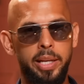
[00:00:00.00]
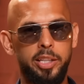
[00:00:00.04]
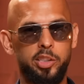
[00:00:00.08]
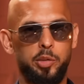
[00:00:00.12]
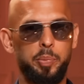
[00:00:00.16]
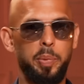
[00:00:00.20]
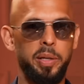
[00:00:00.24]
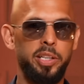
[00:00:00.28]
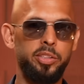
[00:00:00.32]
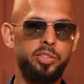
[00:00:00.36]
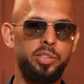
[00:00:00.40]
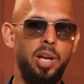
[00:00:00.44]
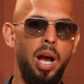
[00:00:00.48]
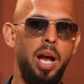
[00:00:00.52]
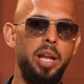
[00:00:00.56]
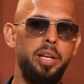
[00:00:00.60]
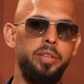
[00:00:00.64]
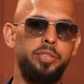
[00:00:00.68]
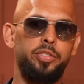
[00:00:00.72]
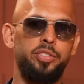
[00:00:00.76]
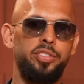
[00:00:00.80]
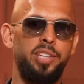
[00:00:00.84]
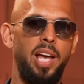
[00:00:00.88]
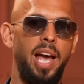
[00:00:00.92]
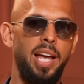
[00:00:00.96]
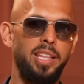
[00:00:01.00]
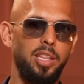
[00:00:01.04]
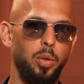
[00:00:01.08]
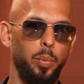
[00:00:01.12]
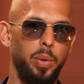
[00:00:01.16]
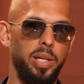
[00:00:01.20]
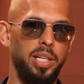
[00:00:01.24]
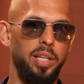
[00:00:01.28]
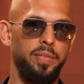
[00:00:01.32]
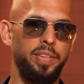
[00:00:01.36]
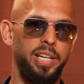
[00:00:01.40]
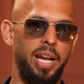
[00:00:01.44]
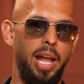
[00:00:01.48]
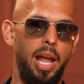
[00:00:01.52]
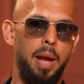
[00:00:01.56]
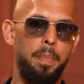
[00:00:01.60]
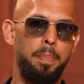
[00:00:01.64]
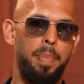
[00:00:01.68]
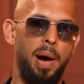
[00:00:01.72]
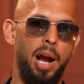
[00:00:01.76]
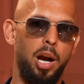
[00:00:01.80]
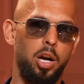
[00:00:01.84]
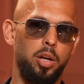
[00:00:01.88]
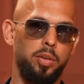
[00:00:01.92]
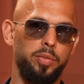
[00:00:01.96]
It is, but it's kind of sad that we live in an
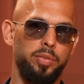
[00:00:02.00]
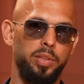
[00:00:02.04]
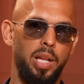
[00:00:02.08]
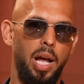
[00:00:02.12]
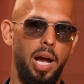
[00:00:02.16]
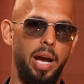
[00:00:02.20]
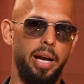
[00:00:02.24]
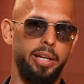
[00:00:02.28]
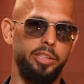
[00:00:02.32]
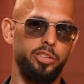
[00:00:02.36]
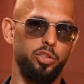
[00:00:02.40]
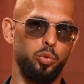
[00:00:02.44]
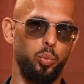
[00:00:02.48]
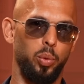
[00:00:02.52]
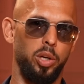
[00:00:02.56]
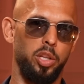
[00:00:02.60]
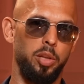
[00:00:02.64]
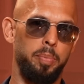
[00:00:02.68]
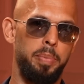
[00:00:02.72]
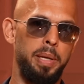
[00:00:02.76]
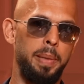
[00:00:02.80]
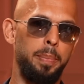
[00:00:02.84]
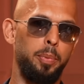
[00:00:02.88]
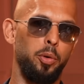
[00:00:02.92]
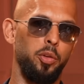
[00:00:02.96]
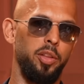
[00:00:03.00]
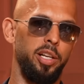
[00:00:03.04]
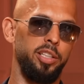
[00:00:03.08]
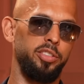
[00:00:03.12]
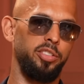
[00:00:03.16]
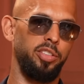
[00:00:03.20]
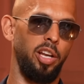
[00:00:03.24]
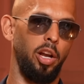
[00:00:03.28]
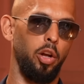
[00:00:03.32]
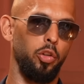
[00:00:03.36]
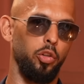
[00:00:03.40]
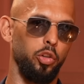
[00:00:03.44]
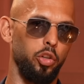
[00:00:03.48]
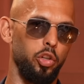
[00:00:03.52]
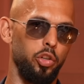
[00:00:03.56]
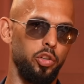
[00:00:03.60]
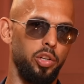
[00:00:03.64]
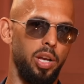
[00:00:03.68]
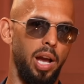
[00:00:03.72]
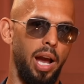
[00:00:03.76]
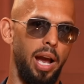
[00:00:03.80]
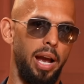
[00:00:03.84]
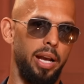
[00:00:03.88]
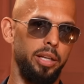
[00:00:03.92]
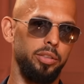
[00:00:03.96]
empire of lies where the people they say are the
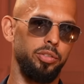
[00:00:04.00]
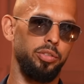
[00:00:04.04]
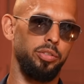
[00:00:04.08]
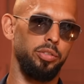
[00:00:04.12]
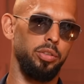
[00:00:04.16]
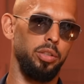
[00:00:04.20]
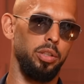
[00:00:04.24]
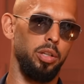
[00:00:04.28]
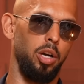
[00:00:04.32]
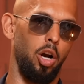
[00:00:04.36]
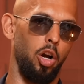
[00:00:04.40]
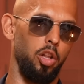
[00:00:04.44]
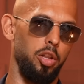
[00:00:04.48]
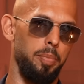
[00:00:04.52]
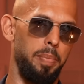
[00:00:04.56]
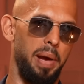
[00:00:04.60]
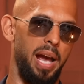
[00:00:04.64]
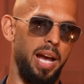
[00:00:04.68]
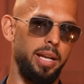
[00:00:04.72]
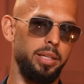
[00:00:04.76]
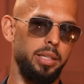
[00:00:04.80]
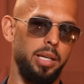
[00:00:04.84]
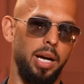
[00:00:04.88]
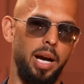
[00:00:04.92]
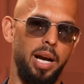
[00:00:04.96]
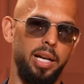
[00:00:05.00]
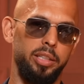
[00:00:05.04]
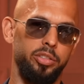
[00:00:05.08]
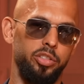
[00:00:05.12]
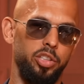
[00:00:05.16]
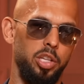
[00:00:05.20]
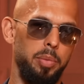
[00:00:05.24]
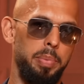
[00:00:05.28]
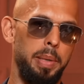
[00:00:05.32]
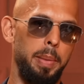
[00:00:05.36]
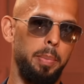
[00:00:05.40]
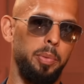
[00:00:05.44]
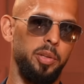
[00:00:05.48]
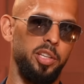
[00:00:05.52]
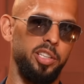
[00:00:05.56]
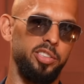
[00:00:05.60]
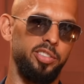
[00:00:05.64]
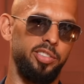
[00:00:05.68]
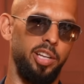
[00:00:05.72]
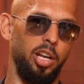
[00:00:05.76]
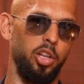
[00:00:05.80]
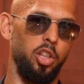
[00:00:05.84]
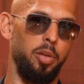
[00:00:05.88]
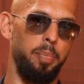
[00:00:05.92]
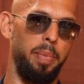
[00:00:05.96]
good guys are the bad guys, and the people they
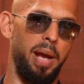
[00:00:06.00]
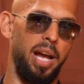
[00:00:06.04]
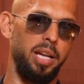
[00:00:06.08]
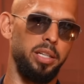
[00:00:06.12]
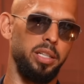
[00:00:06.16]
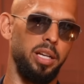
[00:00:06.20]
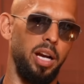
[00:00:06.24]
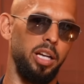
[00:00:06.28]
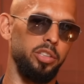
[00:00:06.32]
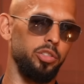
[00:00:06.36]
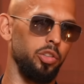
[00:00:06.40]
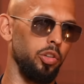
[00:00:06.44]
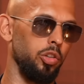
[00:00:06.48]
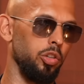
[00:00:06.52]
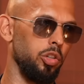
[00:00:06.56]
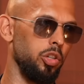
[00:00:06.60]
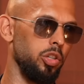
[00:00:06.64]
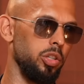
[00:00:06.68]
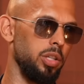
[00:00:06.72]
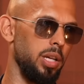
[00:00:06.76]
say are the bad guys are the